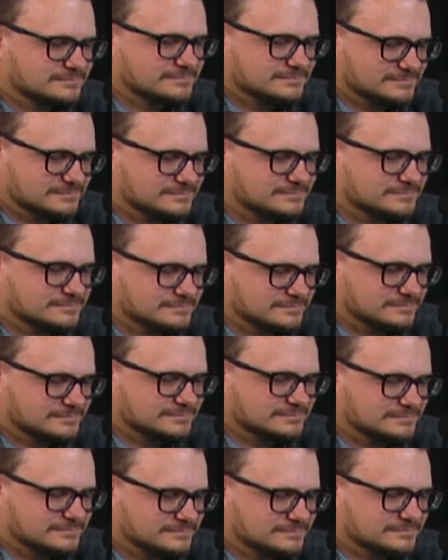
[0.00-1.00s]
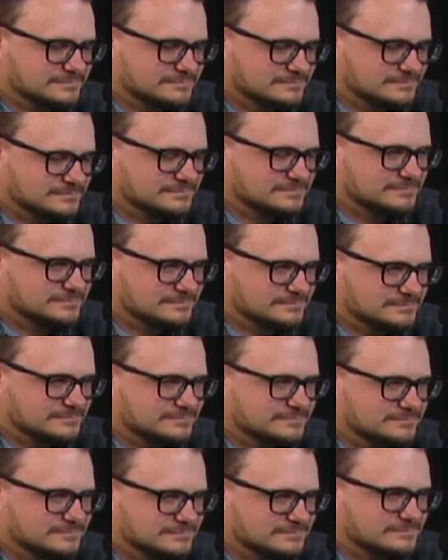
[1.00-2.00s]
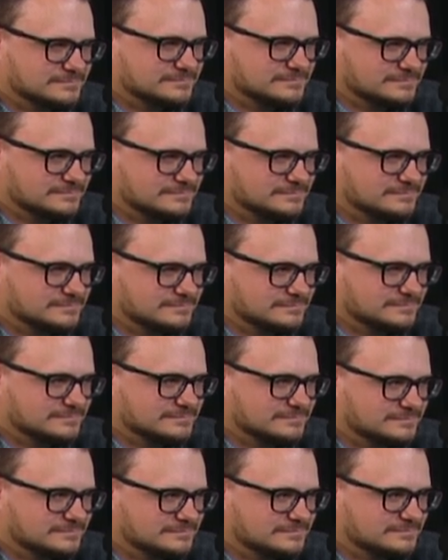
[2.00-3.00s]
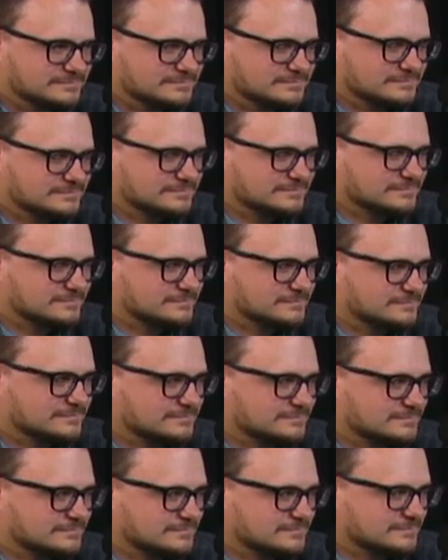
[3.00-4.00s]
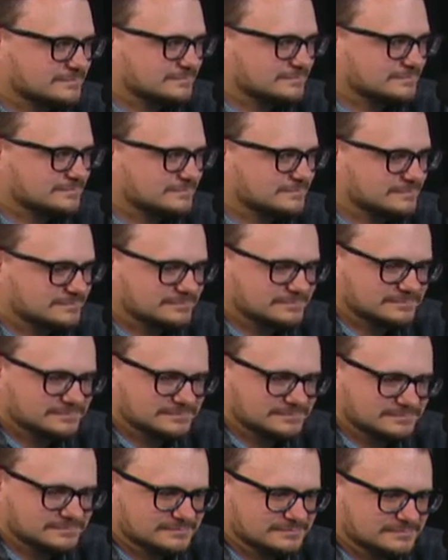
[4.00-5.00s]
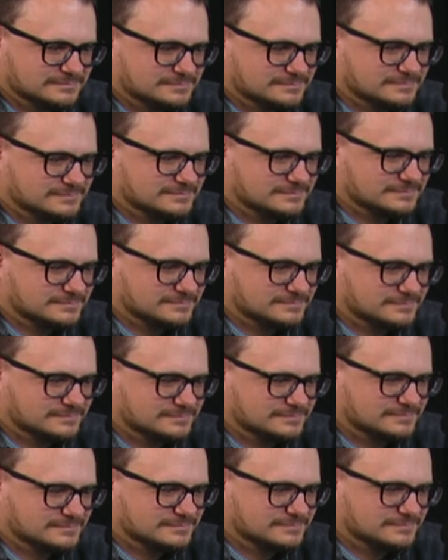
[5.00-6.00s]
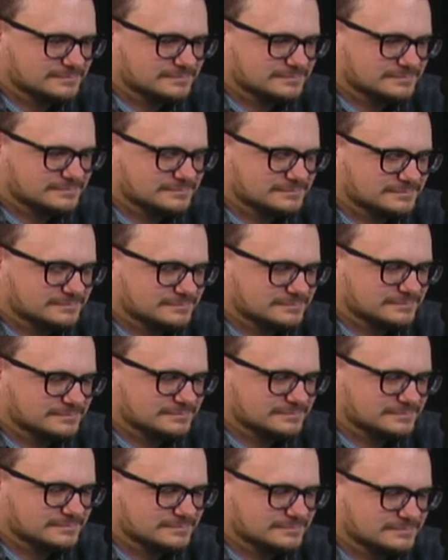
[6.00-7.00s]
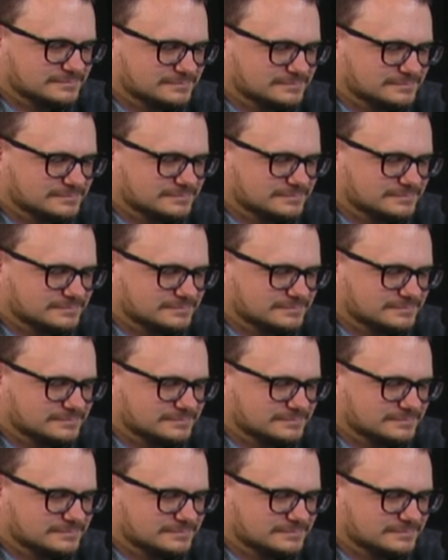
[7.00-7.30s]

(not speaking)